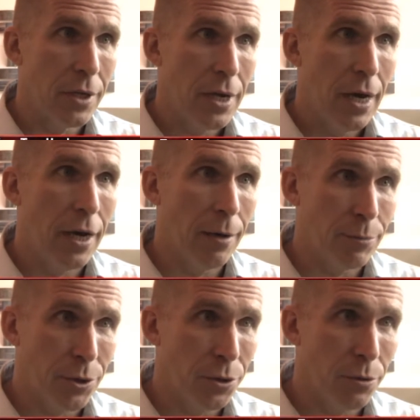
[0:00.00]

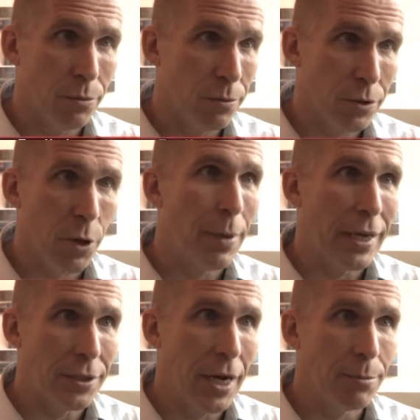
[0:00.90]
to so many
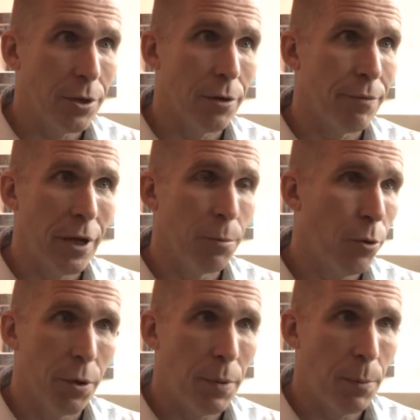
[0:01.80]
jobs that are available
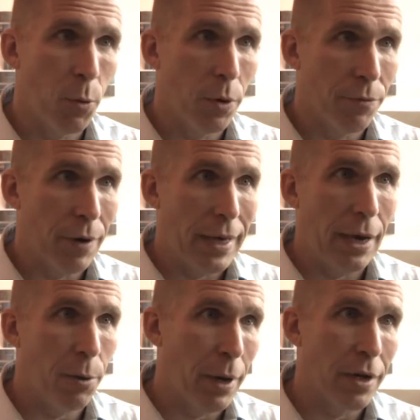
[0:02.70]
that people wouldn't find out
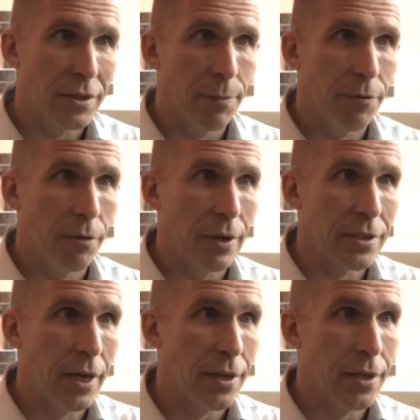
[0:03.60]
about except for events
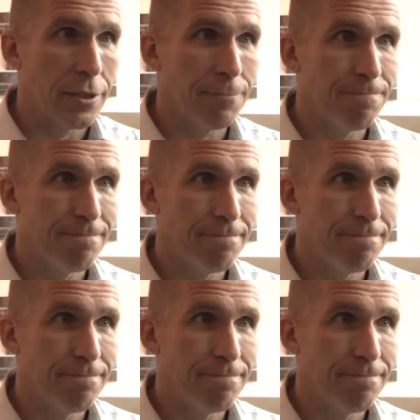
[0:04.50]
like this.